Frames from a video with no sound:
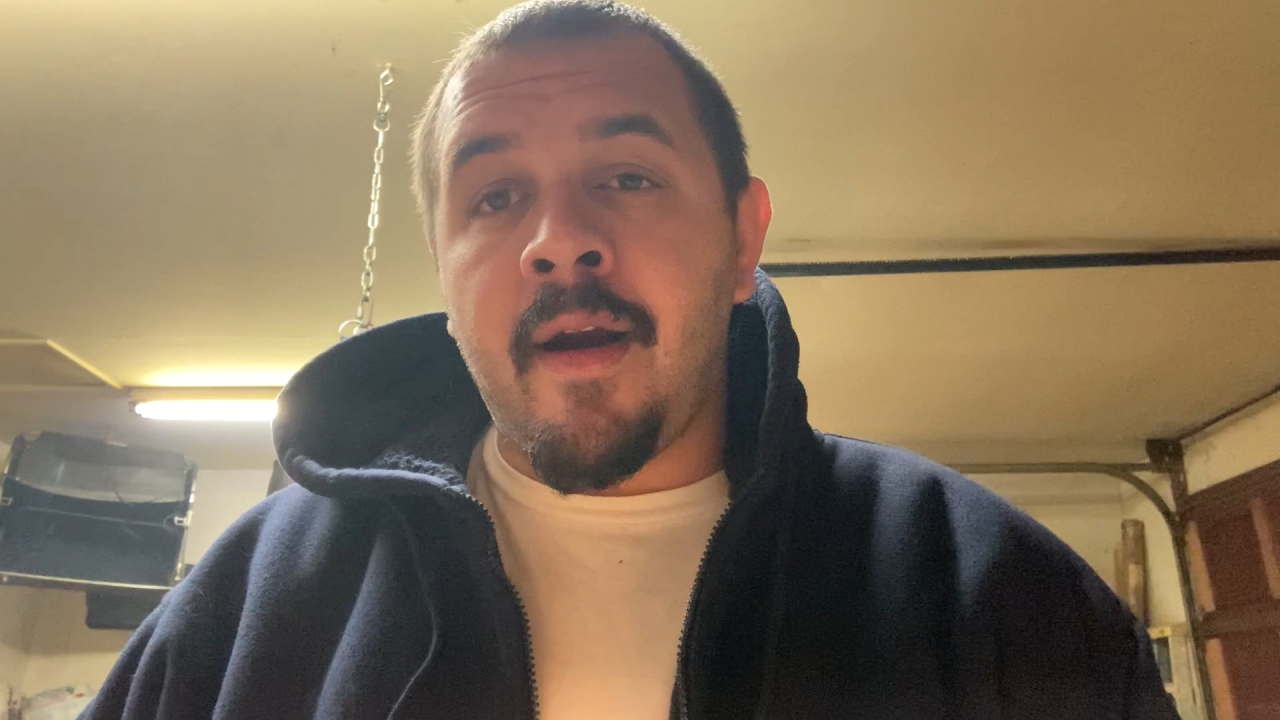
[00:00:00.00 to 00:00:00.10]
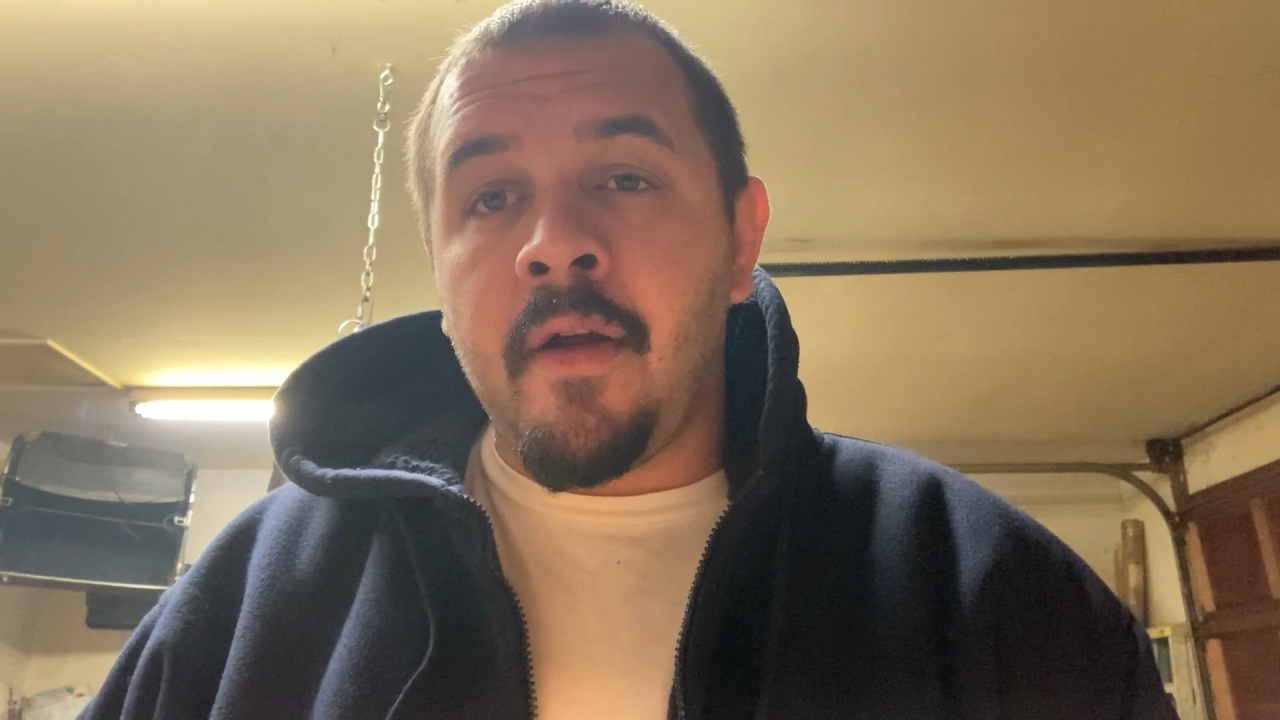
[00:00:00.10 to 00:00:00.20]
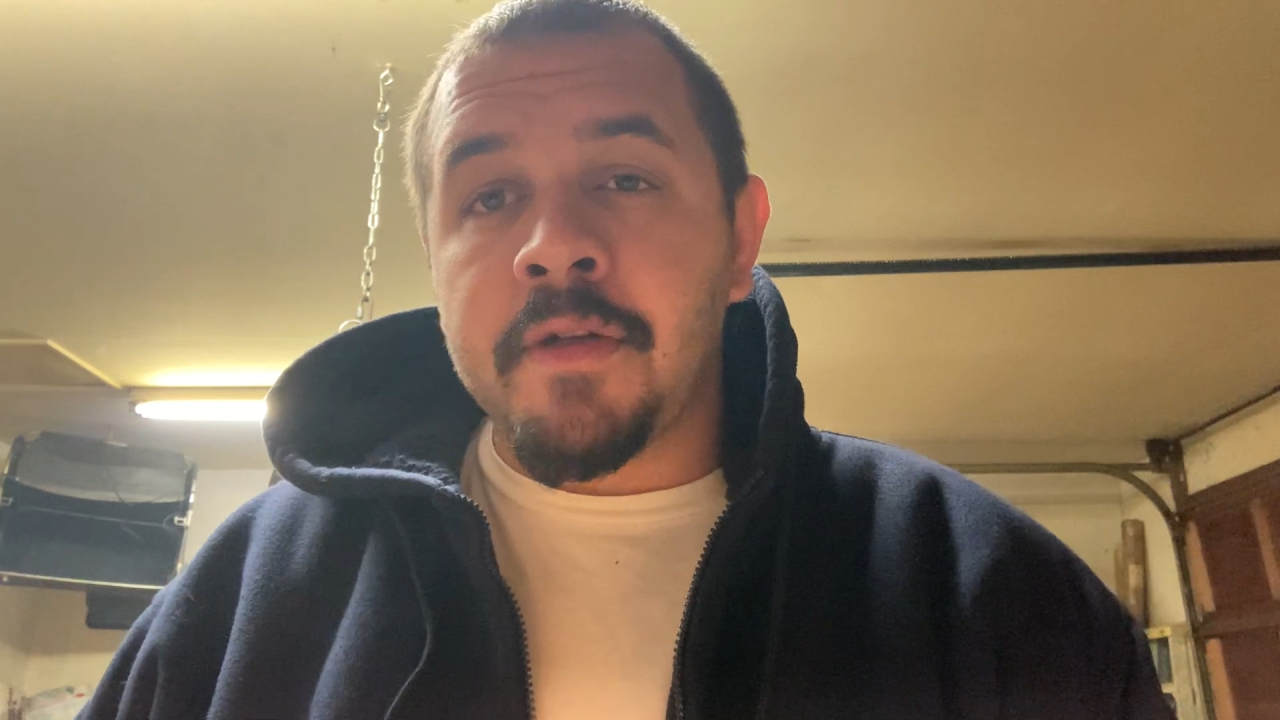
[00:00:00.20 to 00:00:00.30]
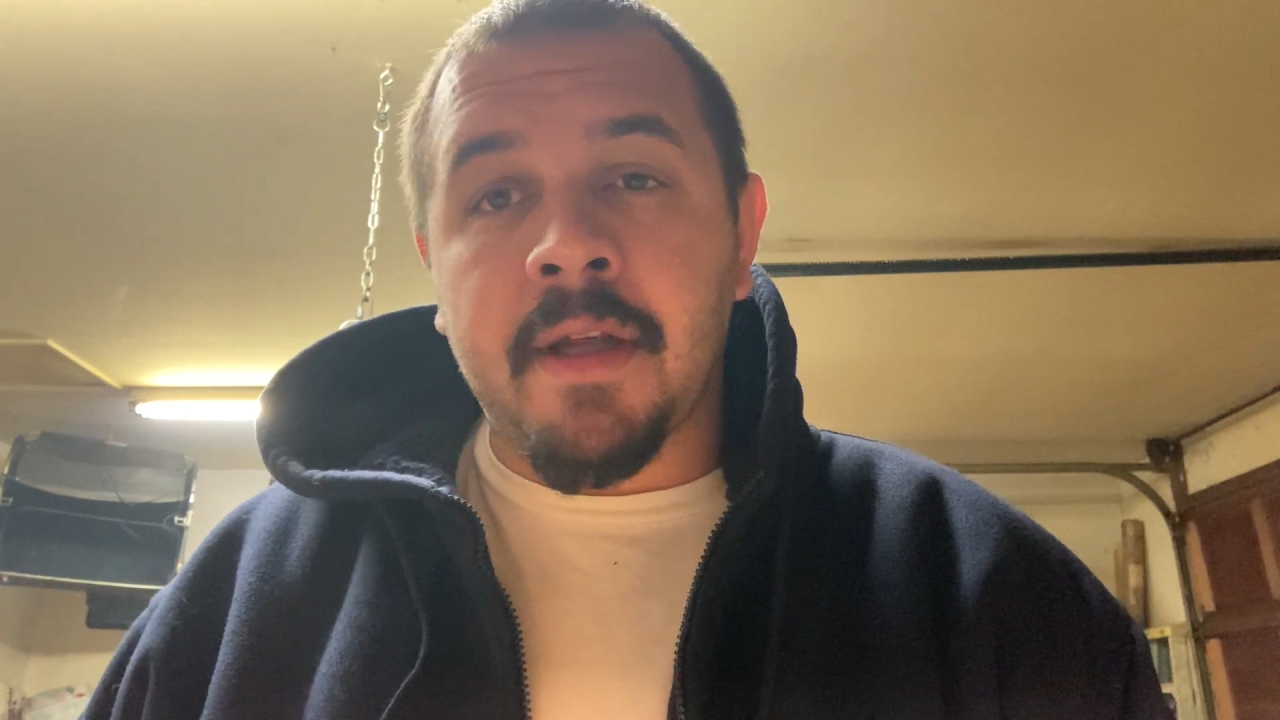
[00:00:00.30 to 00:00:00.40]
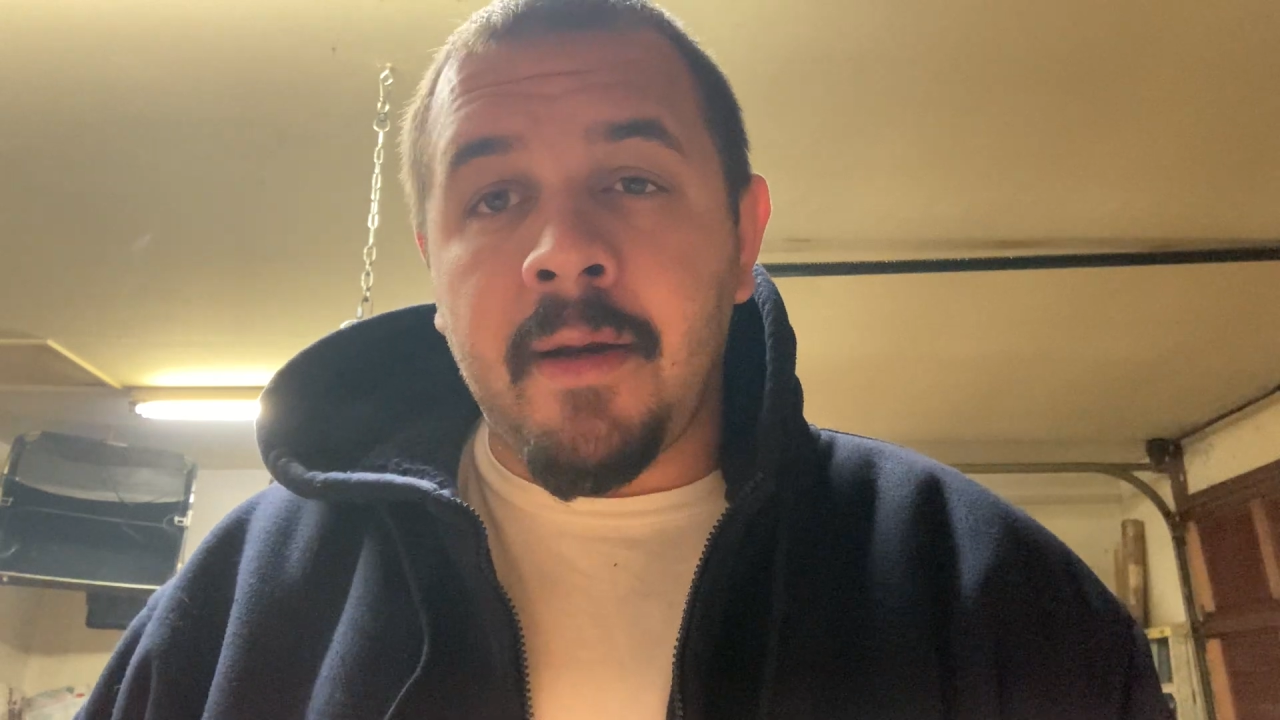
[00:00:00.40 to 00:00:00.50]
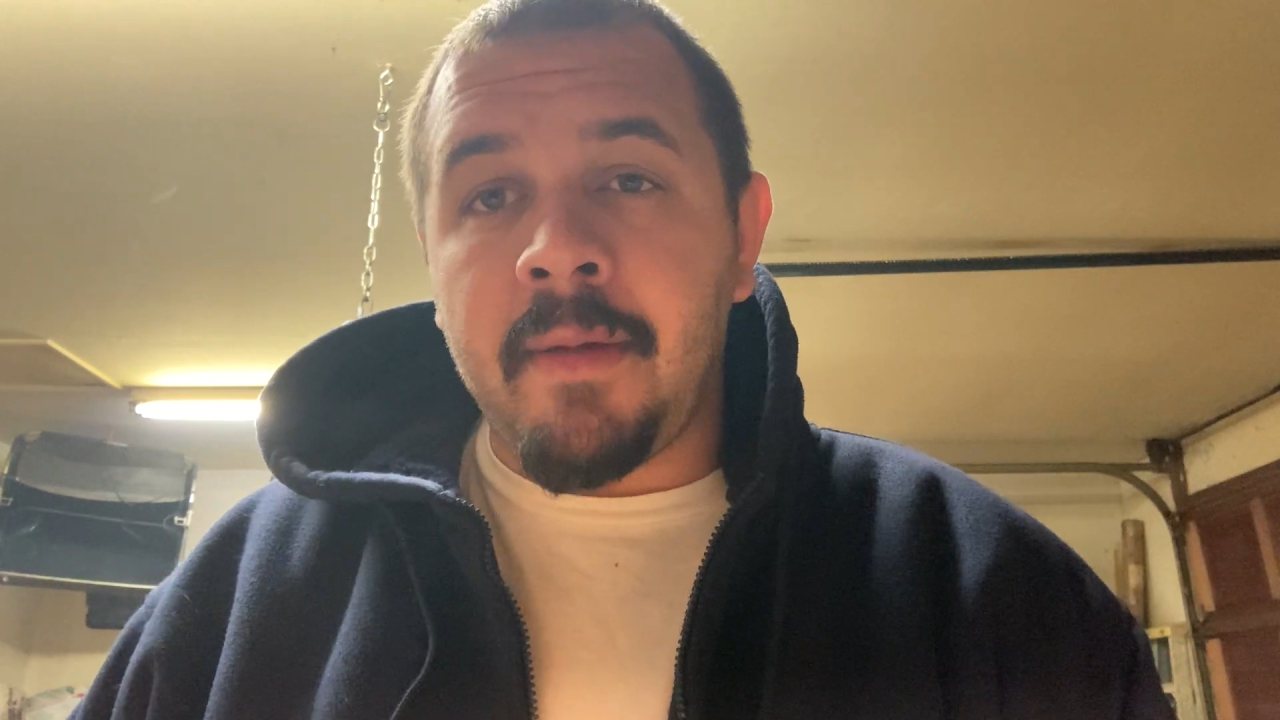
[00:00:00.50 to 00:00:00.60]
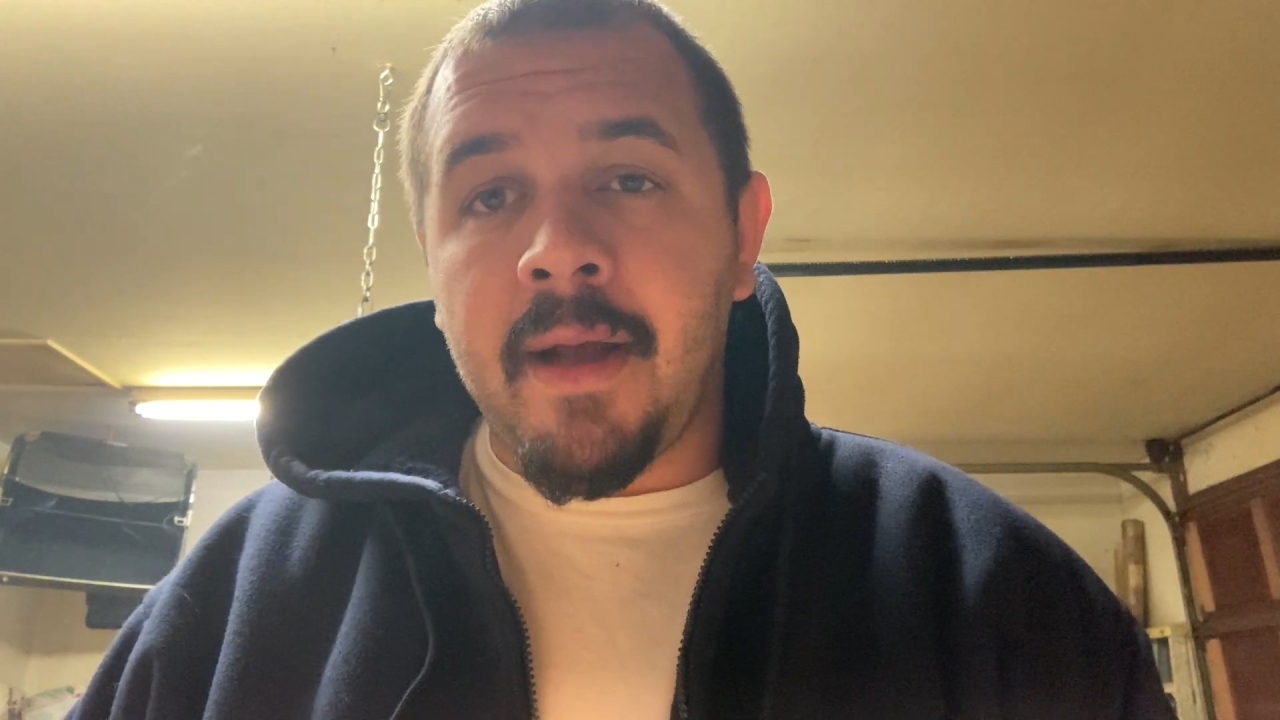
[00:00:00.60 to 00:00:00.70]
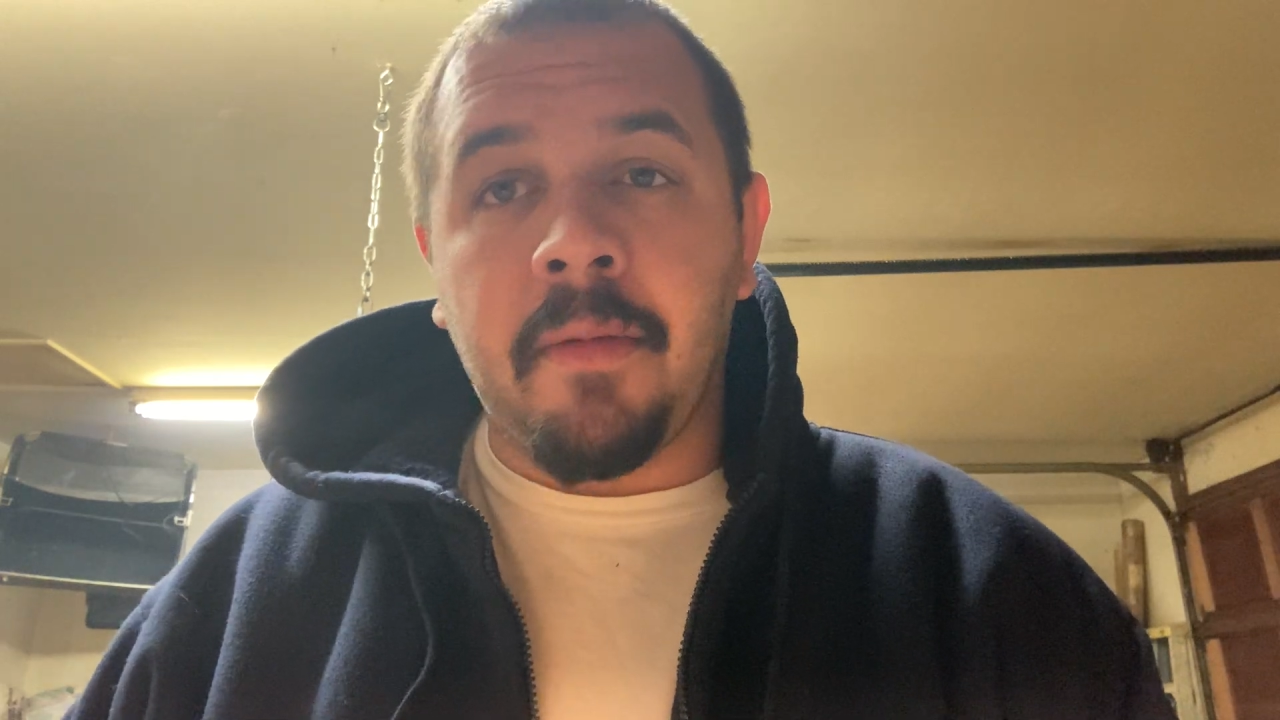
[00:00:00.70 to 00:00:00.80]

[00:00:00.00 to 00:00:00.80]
Errol's going to be